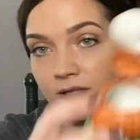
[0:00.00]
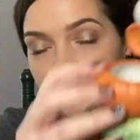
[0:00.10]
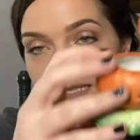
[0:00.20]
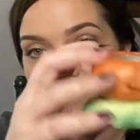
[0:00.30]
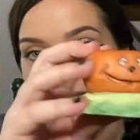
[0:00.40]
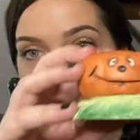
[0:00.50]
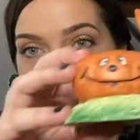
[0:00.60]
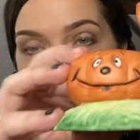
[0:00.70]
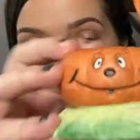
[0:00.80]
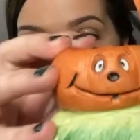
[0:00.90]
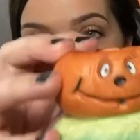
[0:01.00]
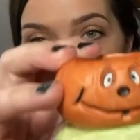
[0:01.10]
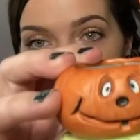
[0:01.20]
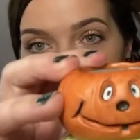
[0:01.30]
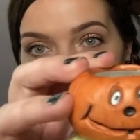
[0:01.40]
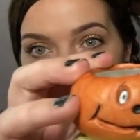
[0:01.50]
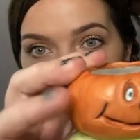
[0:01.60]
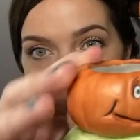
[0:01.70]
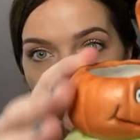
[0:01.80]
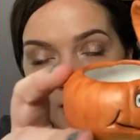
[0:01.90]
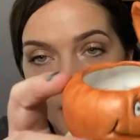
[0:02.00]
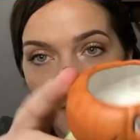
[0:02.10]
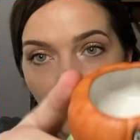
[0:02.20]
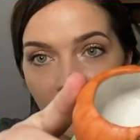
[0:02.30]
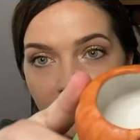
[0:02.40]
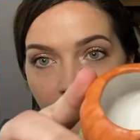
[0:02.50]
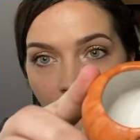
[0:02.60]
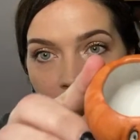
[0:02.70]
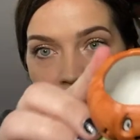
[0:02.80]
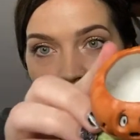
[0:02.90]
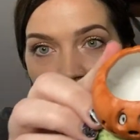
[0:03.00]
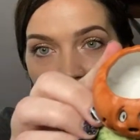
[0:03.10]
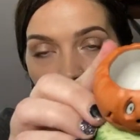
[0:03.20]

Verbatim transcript: It says the Friendly Ghost first. But it's a little tea light